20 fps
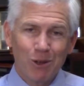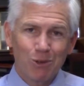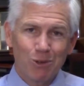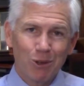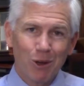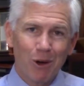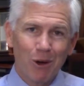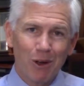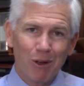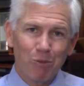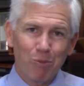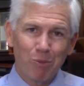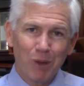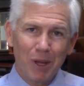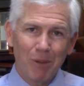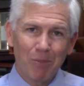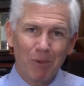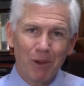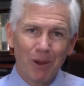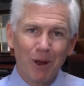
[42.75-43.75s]
so if
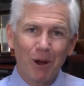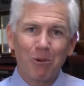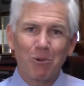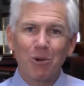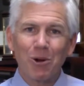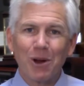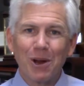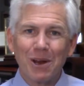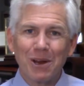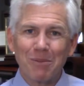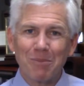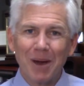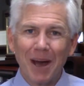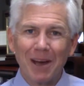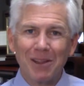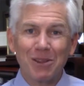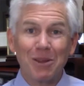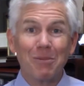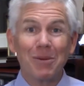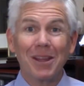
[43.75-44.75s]
people are worried
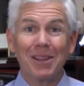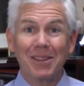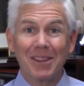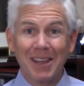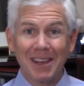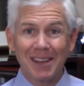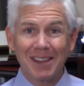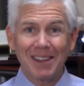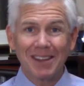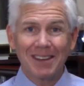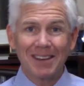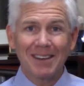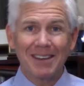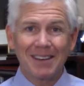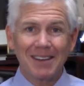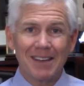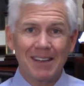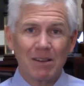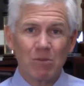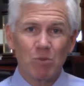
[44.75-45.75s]
about them and think that
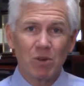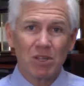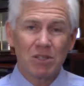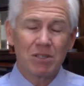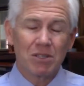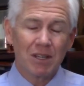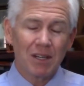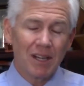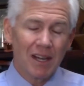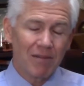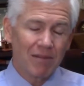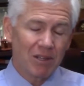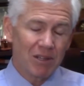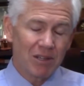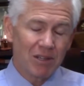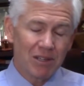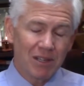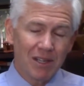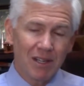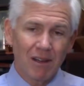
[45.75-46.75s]
indeed we still have a
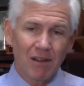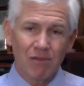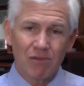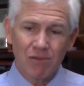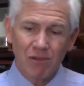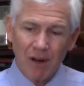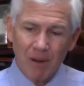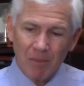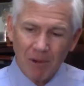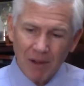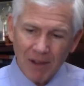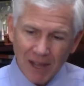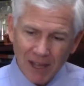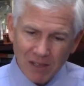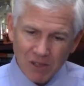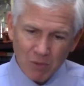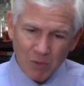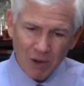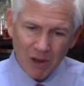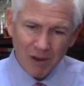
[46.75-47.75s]
good deal of trouble,
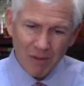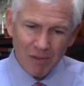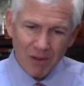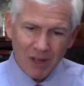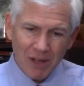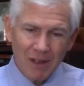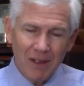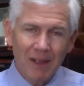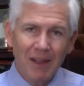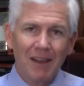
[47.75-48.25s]
that's one of the